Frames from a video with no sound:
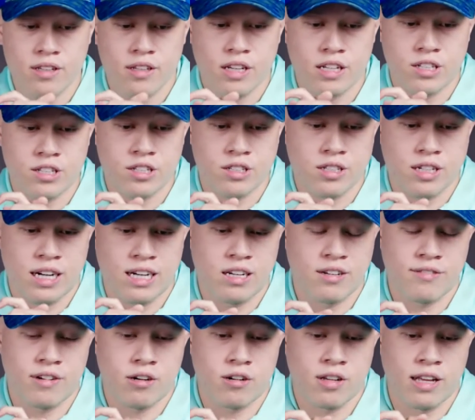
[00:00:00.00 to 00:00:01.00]
It's just kind
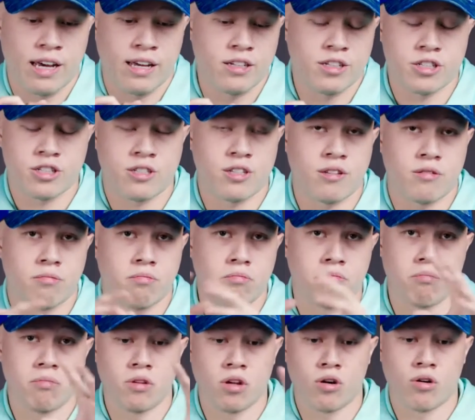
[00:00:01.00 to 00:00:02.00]
of outlandish that
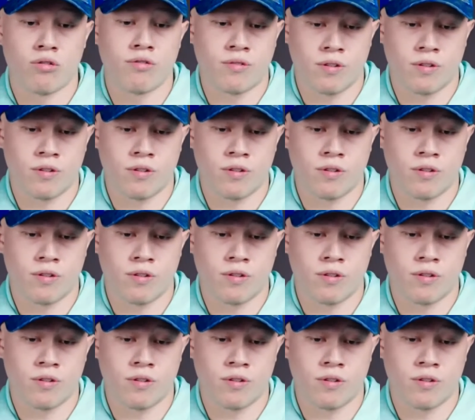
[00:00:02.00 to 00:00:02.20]
no